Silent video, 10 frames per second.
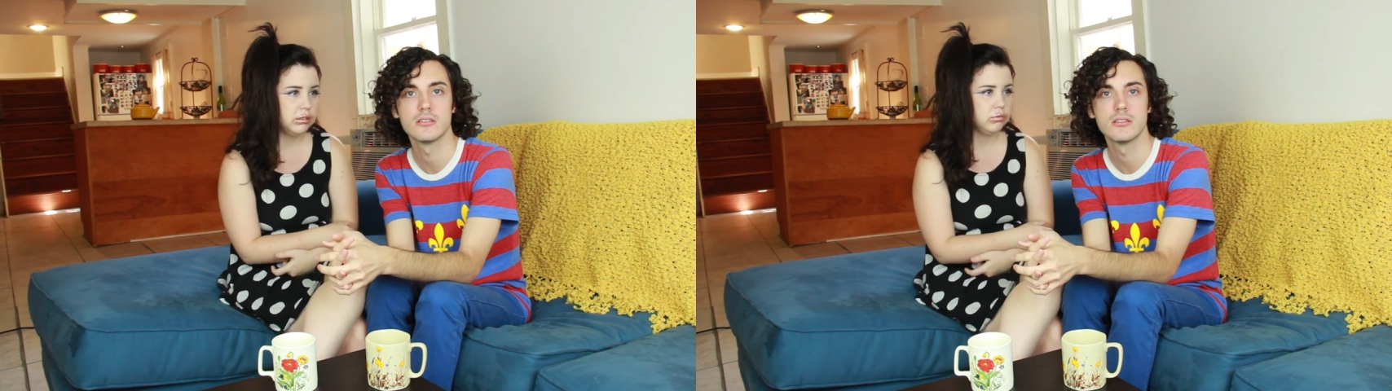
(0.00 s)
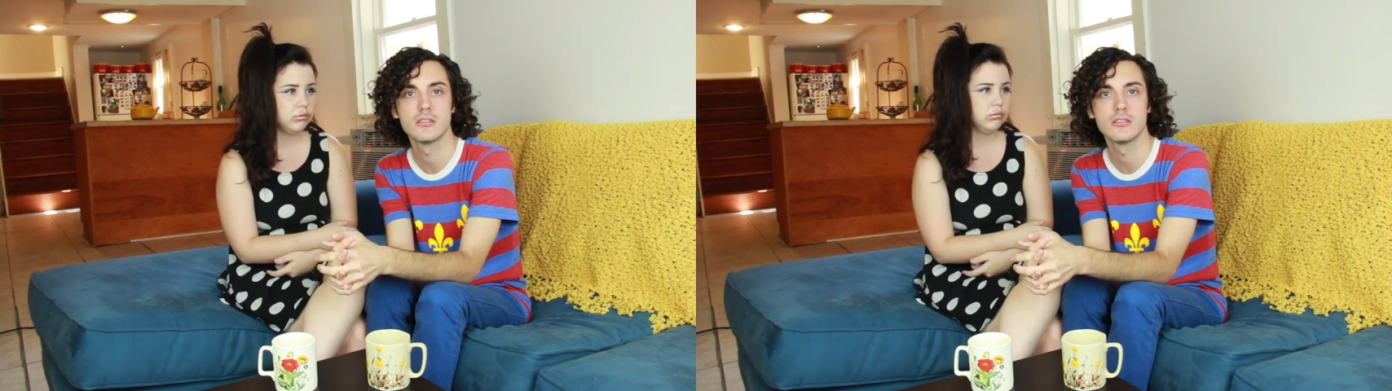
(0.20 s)

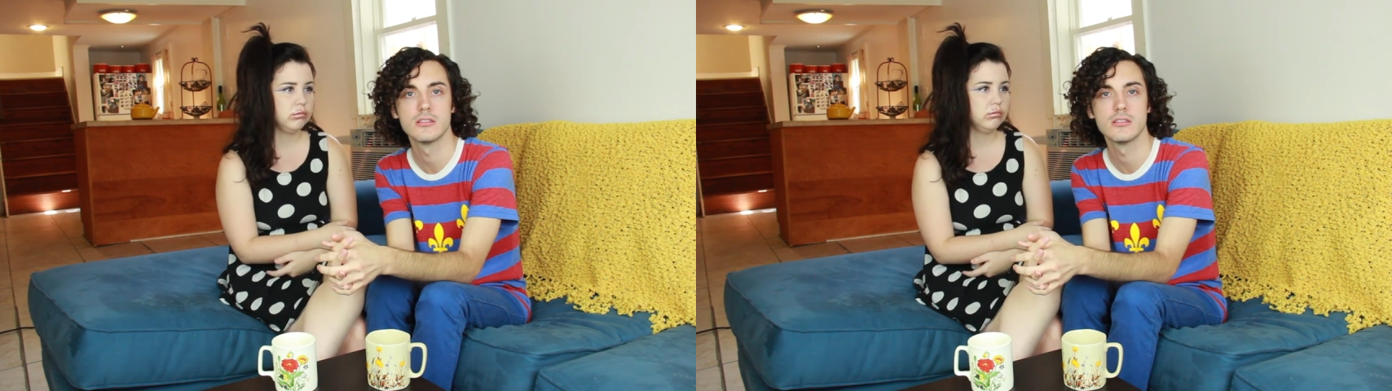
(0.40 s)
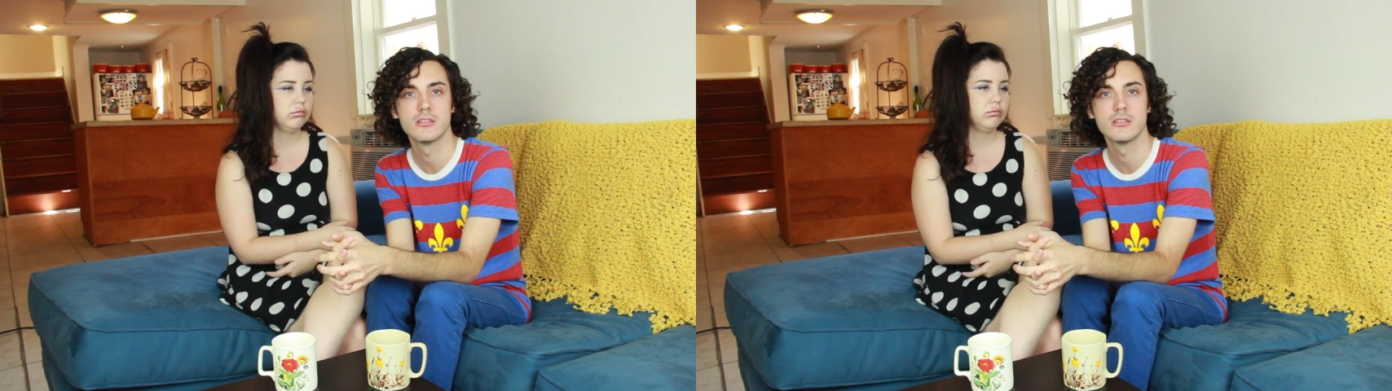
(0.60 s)

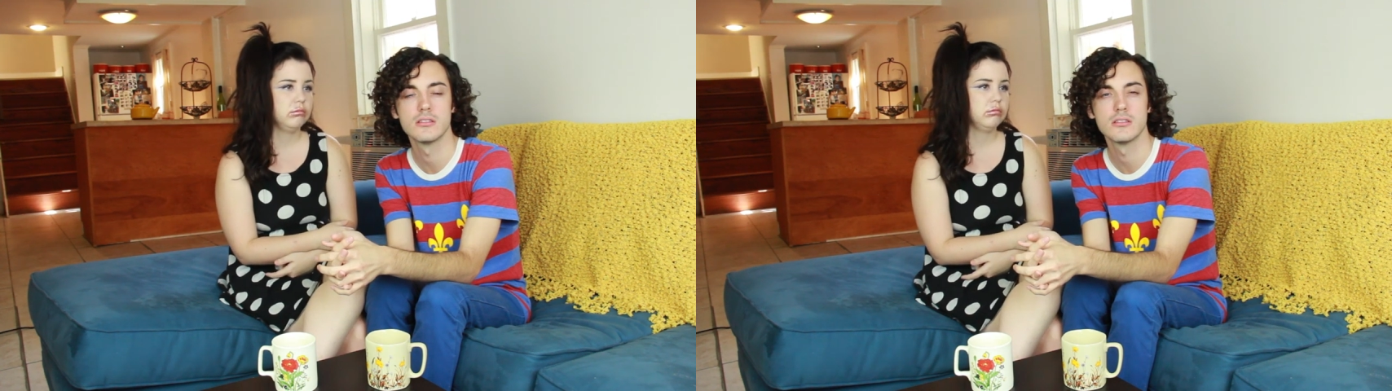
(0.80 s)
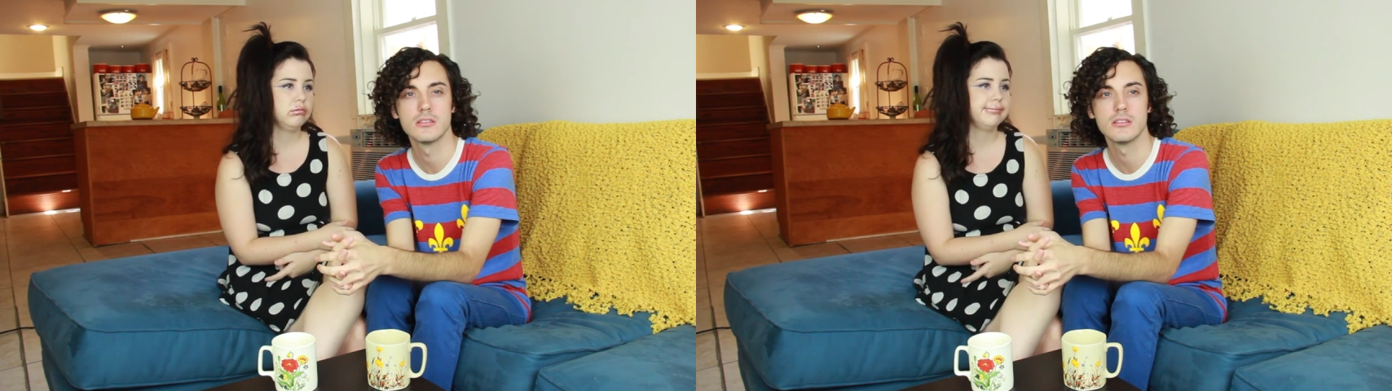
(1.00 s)

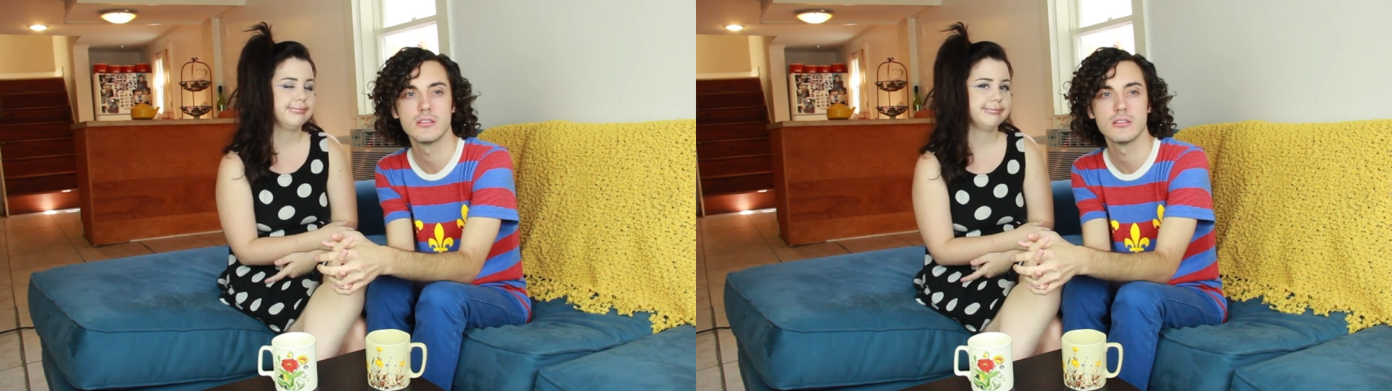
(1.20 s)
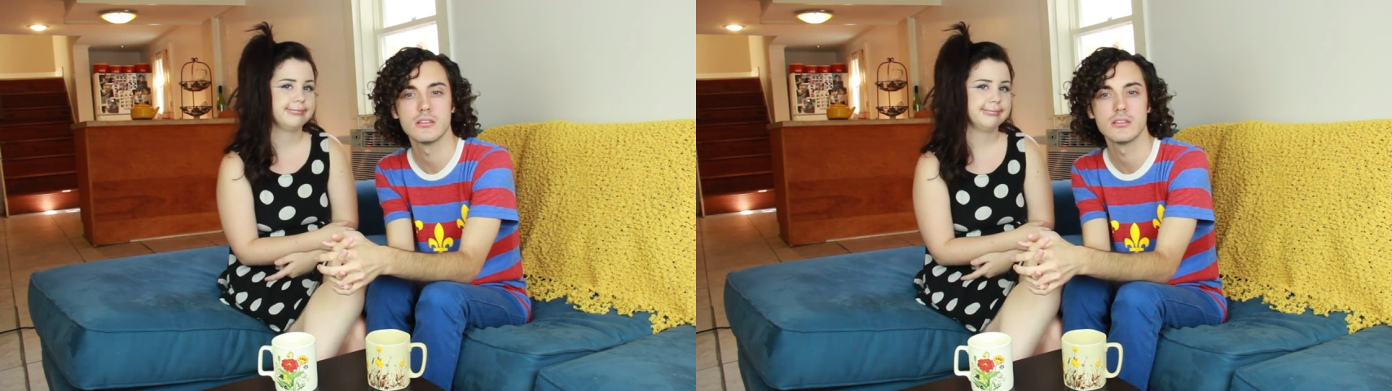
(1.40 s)

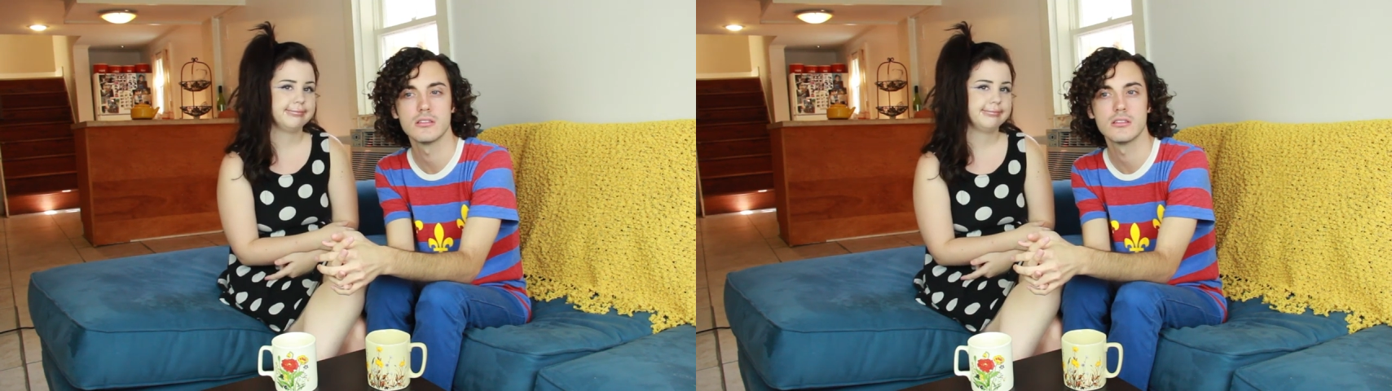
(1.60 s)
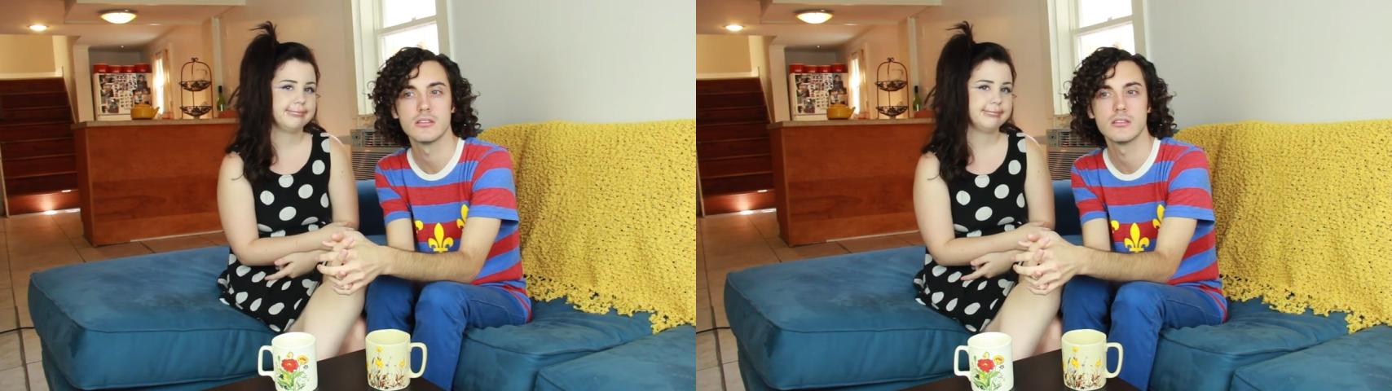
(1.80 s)

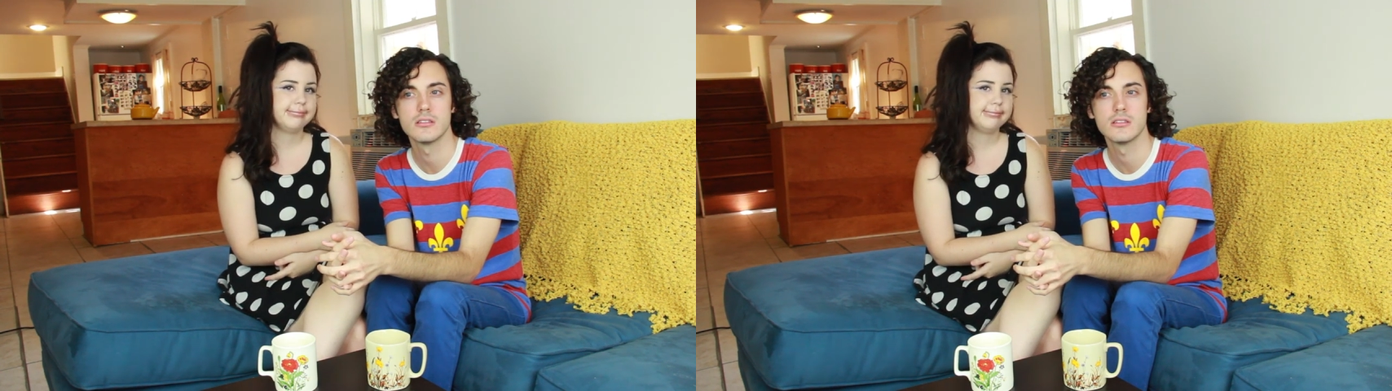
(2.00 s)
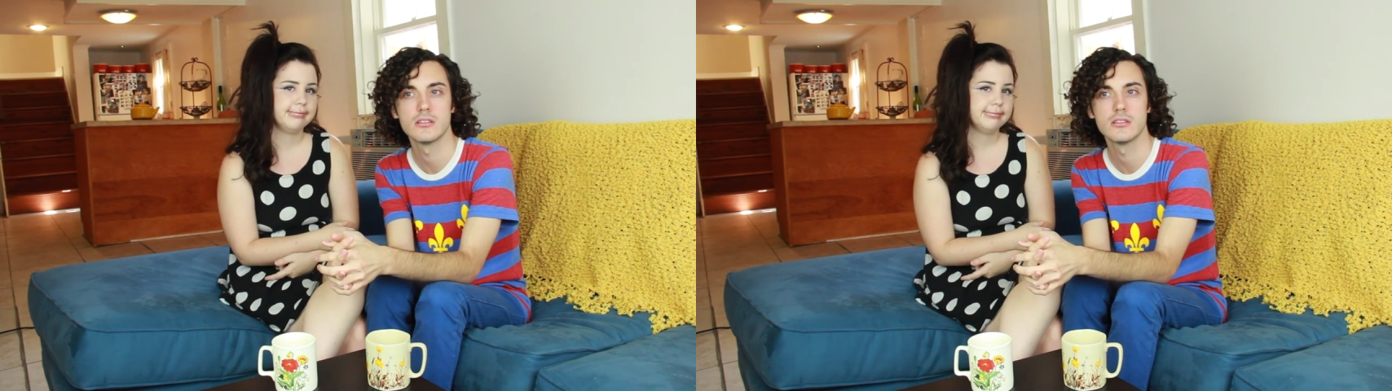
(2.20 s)

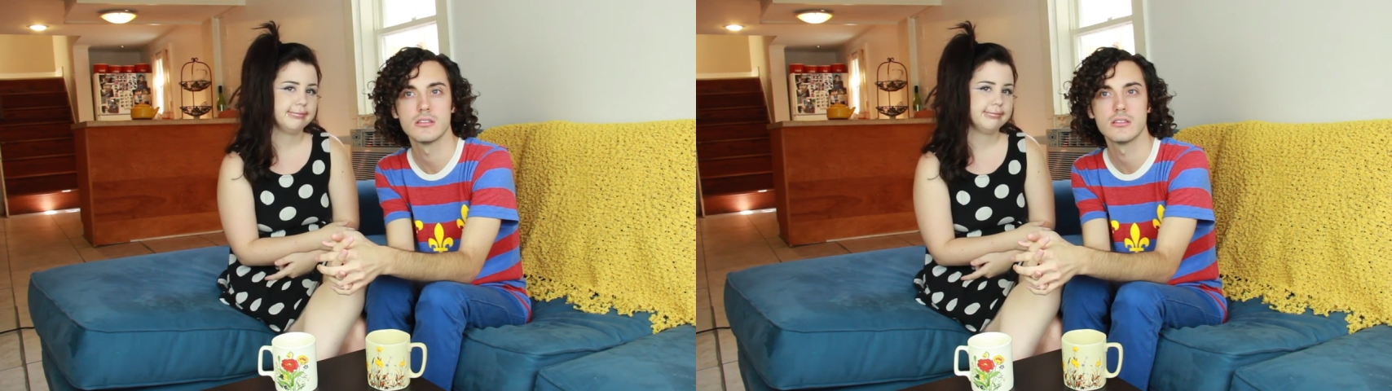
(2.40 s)
(silence)